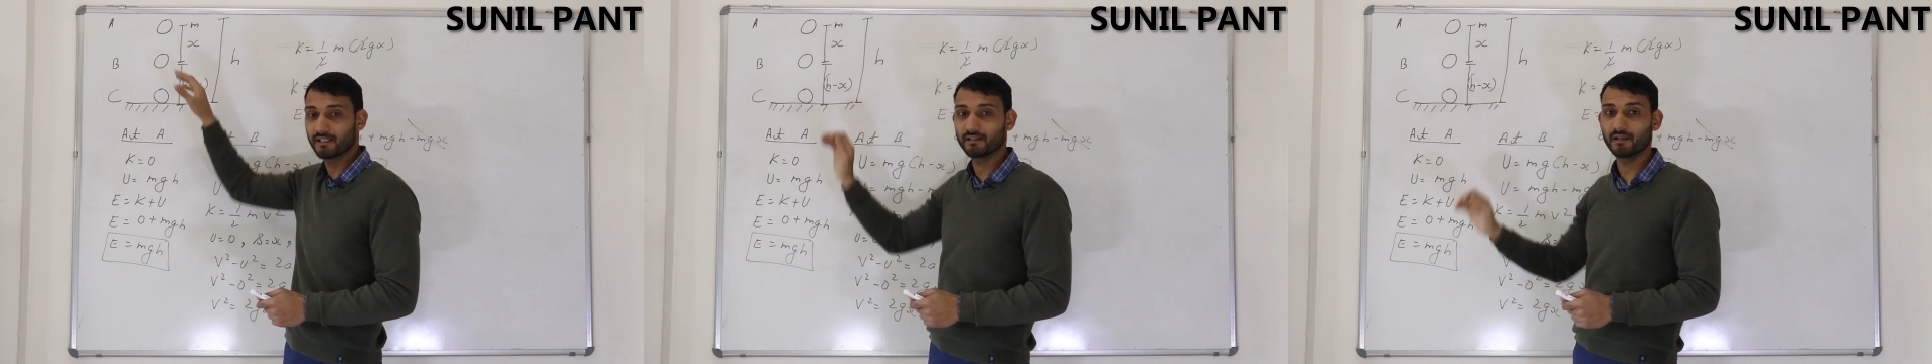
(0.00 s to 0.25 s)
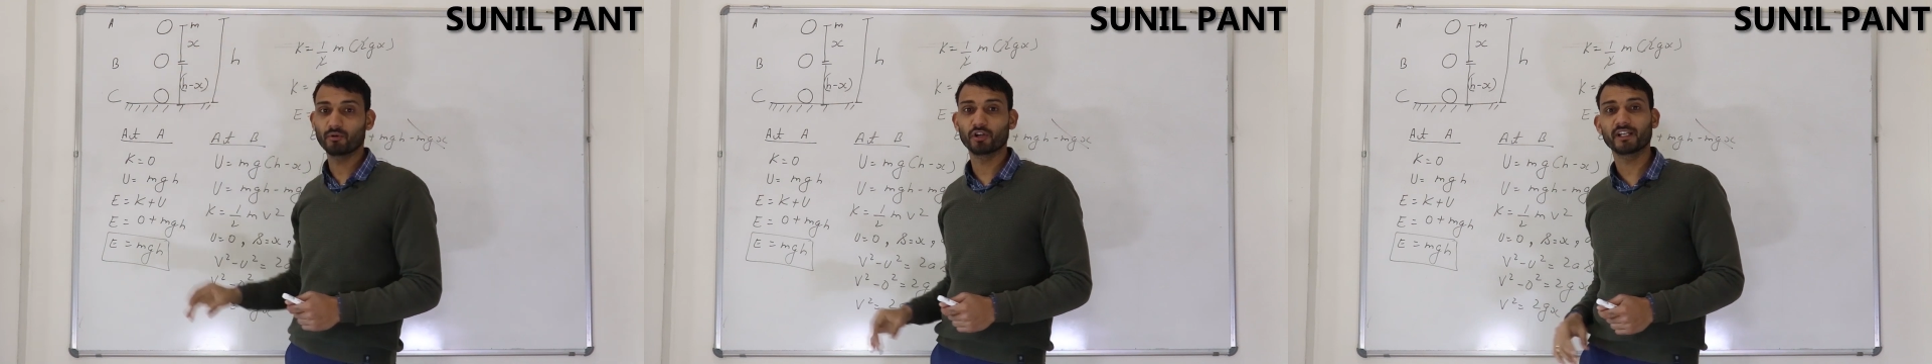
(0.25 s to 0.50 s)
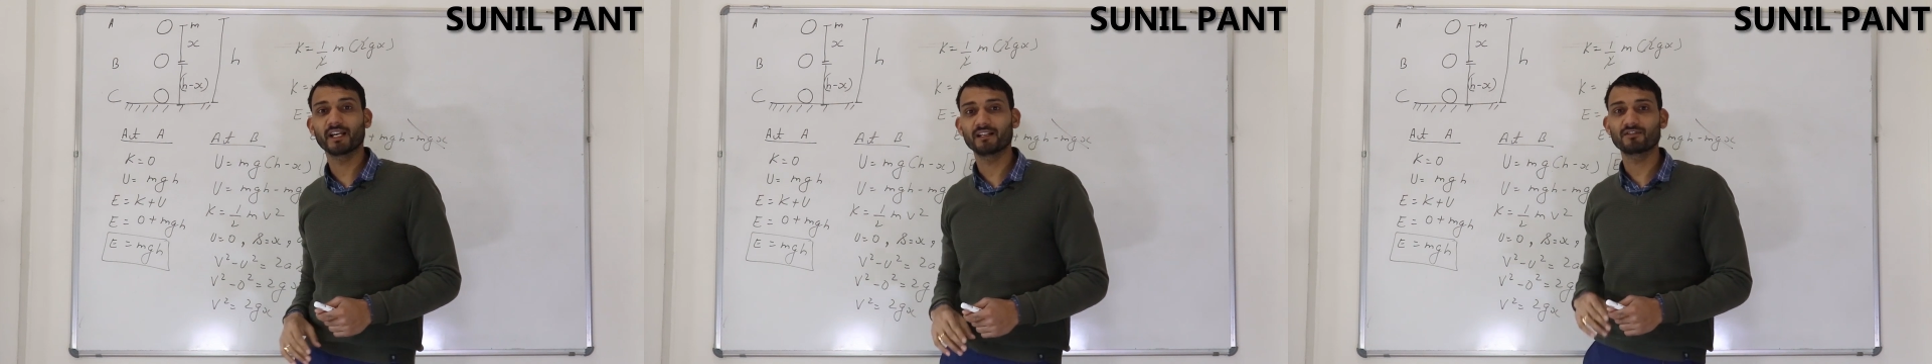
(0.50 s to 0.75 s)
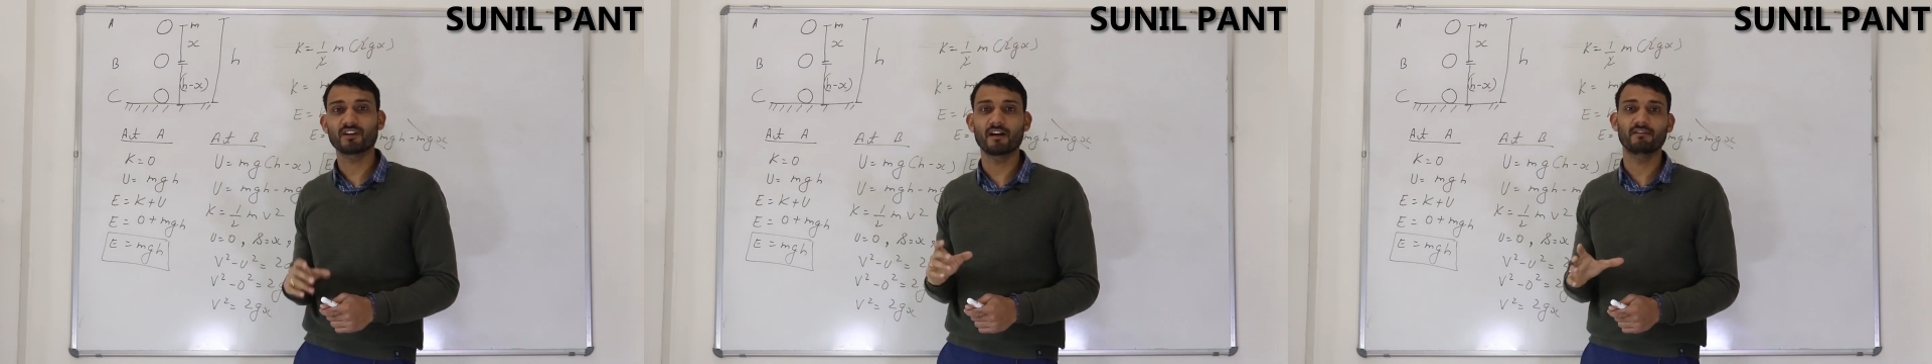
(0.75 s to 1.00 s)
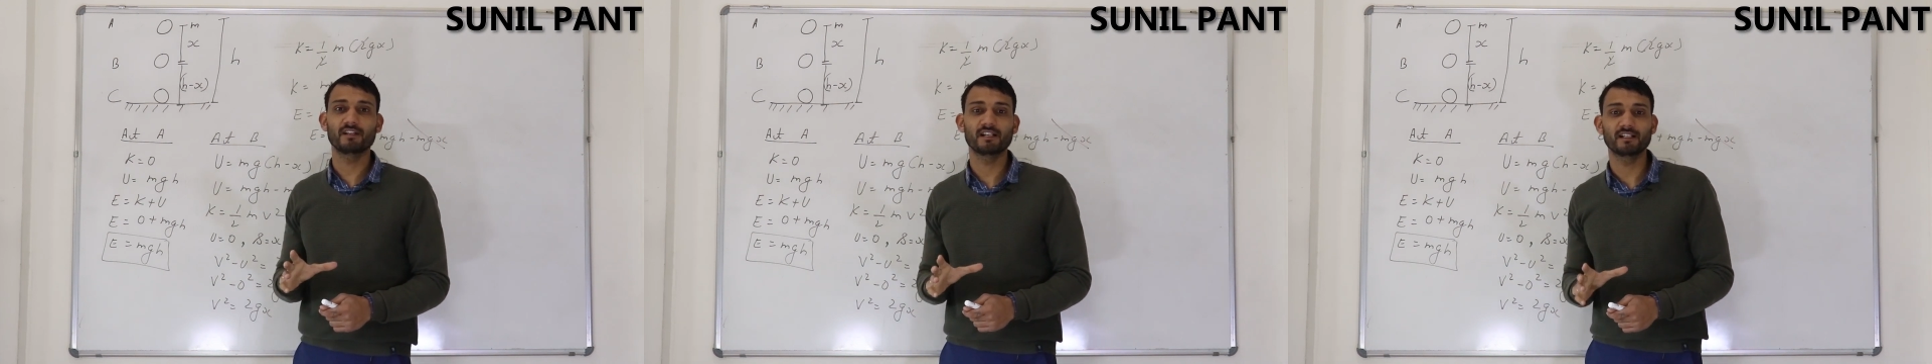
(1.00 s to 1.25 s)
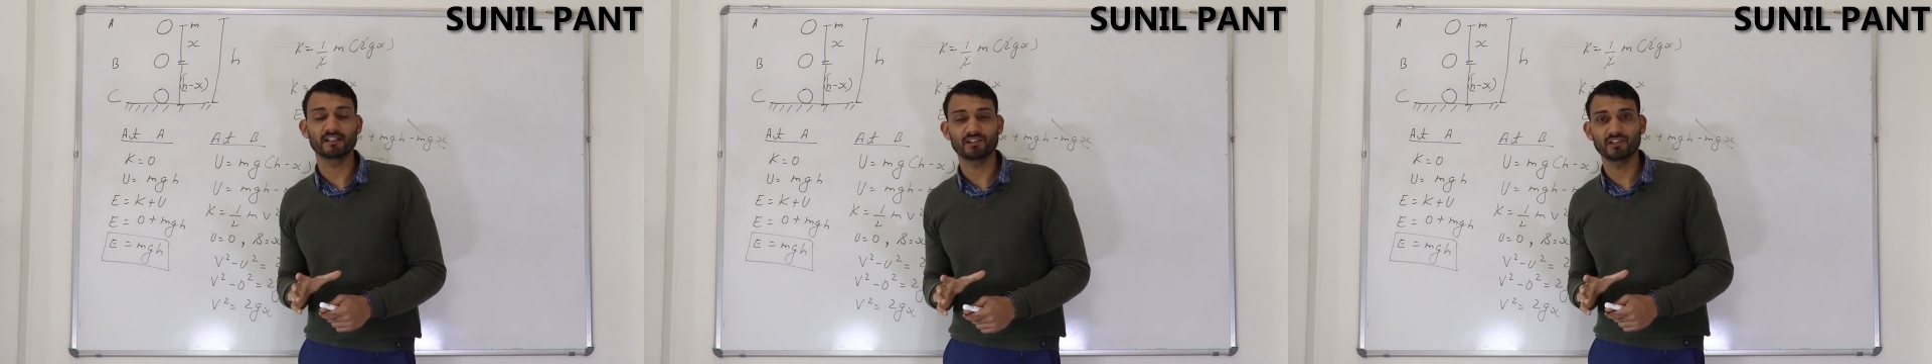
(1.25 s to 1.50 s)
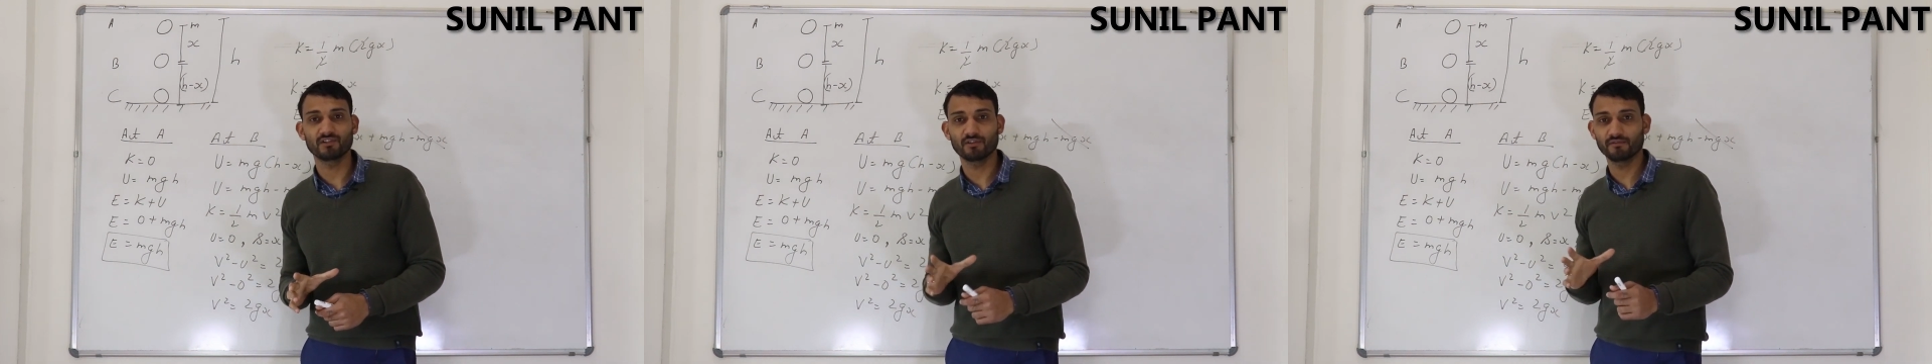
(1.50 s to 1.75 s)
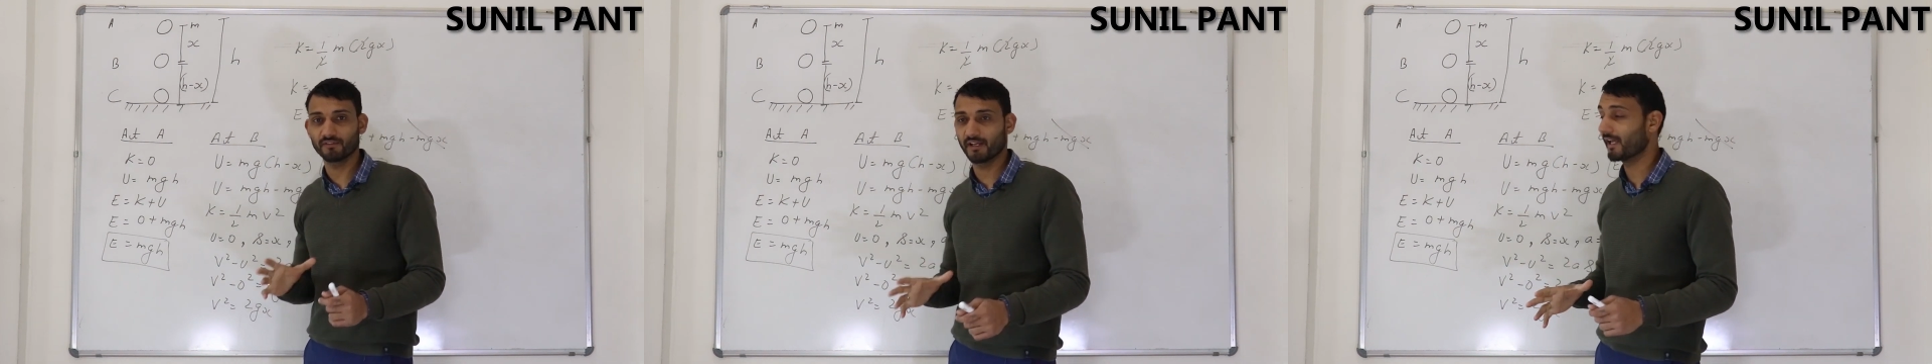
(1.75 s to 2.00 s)
the body has travelled a distance
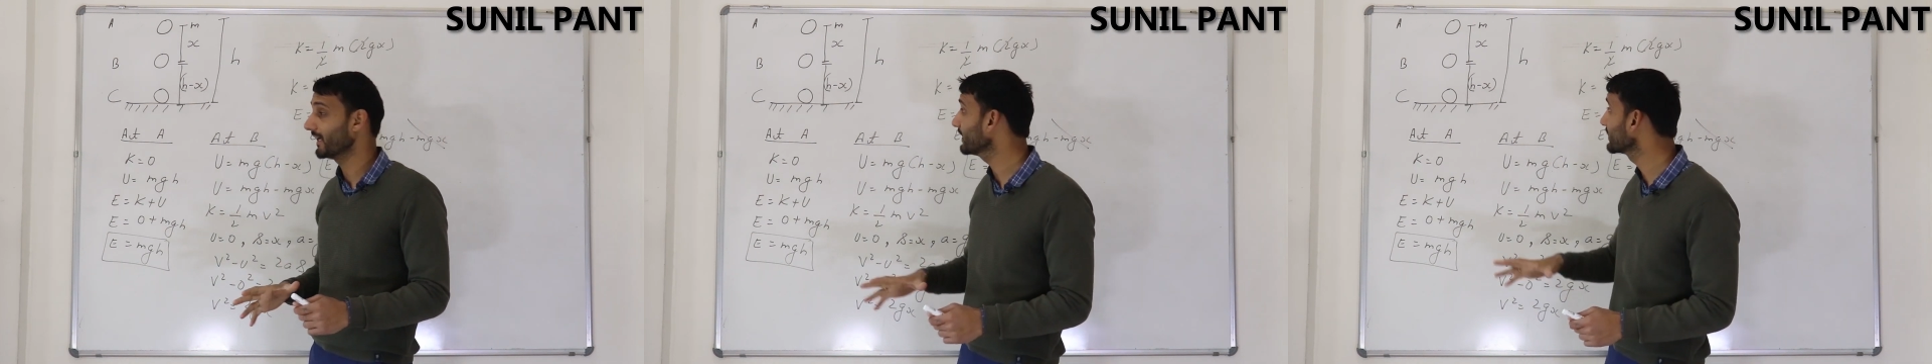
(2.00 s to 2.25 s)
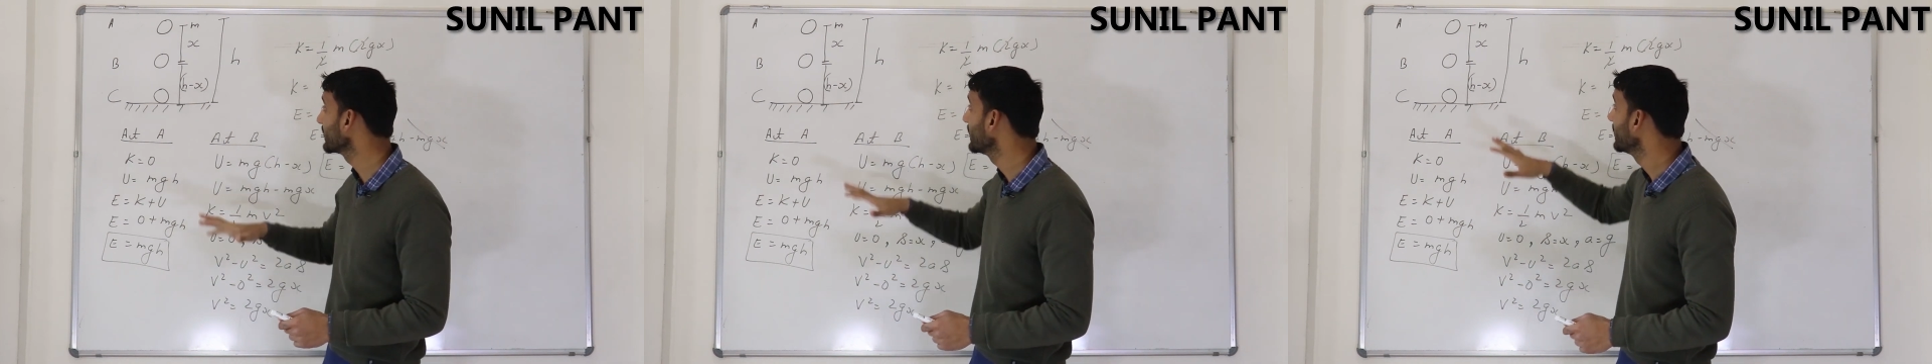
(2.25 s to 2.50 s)
of x.